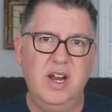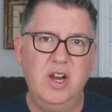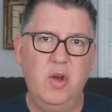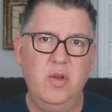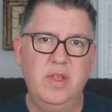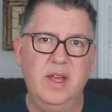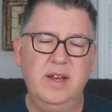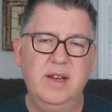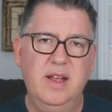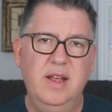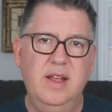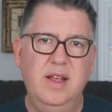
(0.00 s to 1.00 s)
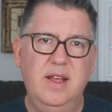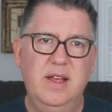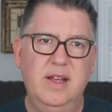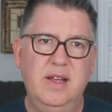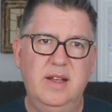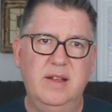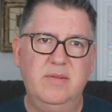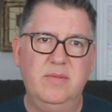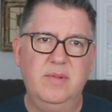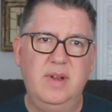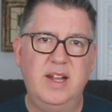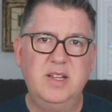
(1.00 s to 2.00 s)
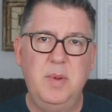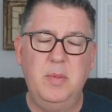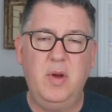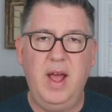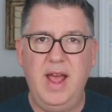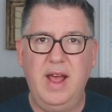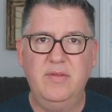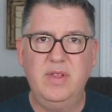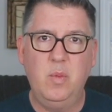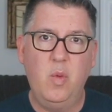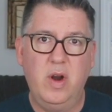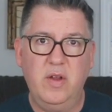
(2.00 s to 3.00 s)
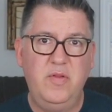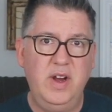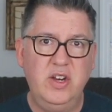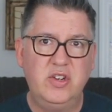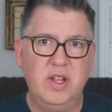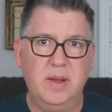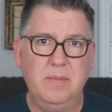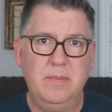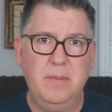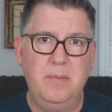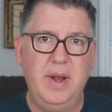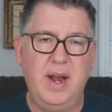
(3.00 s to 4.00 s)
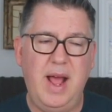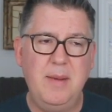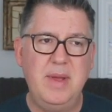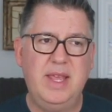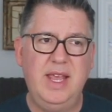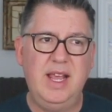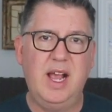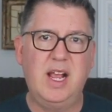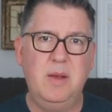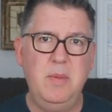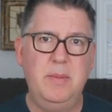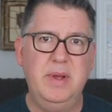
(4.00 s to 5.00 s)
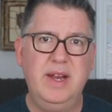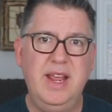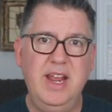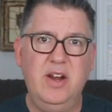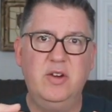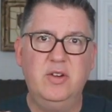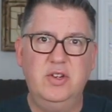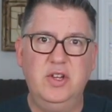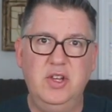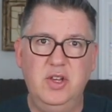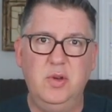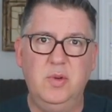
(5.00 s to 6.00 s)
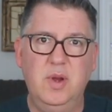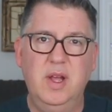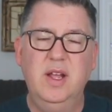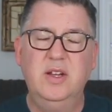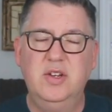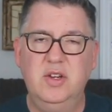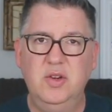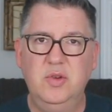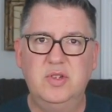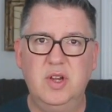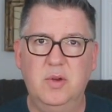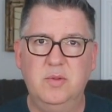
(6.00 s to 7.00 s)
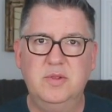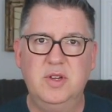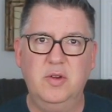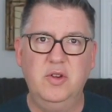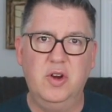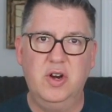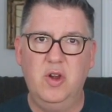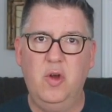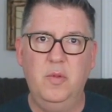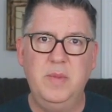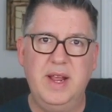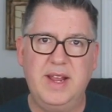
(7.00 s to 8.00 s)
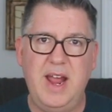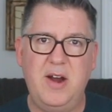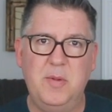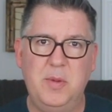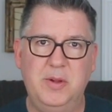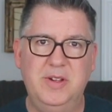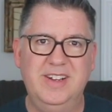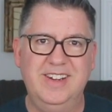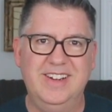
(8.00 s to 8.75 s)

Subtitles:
I know that lots of people have. They want to finish them, but I'm making a commitment here to you to do so. So you're going to hold me accountable.